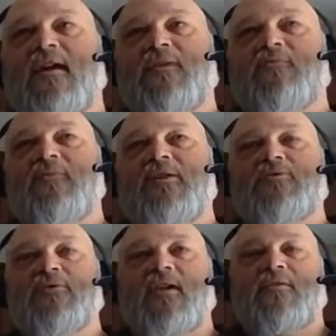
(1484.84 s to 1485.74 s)
and then when you
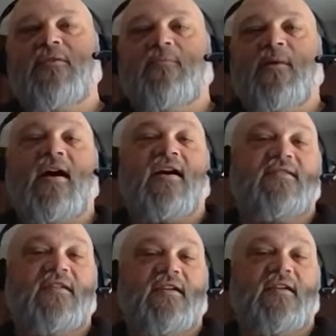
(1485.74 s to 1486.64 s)
look at the
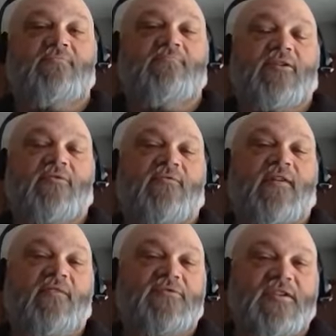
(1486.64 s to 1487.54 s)
capacity, you know,
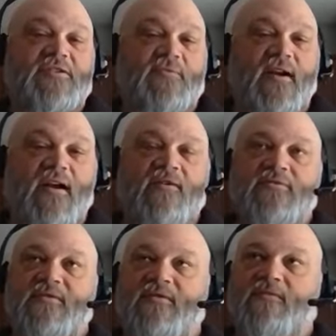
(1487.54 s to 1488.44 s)
five or six
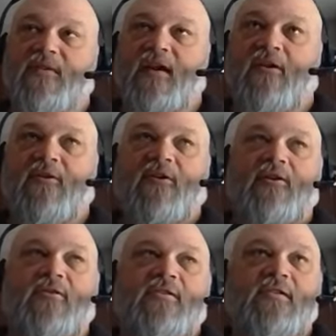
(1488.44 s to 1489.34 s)
rounds, they
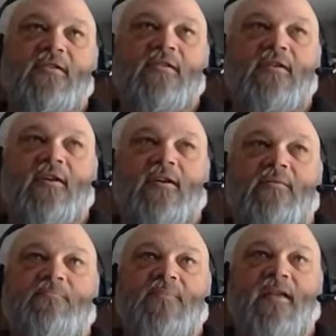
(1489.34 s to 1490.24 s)
are
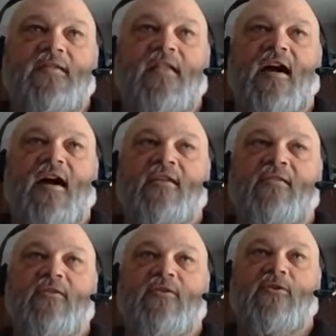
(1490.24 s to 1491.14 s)
um, not
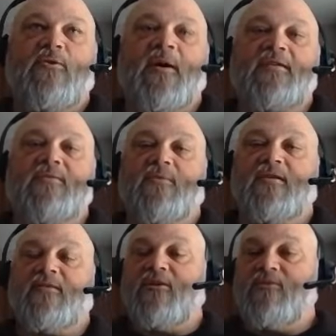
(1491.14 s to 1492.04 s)
quick to
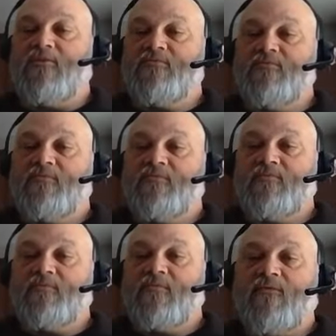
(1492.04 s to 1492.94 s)
reload
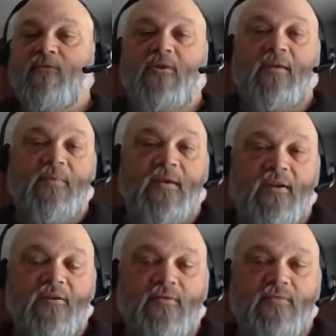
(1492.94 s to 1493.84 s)
for a
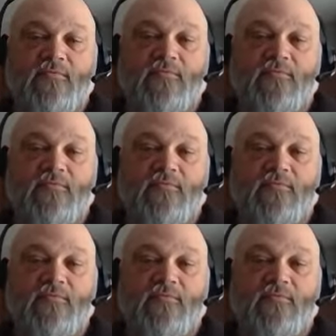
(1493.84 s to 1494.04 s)
beginner.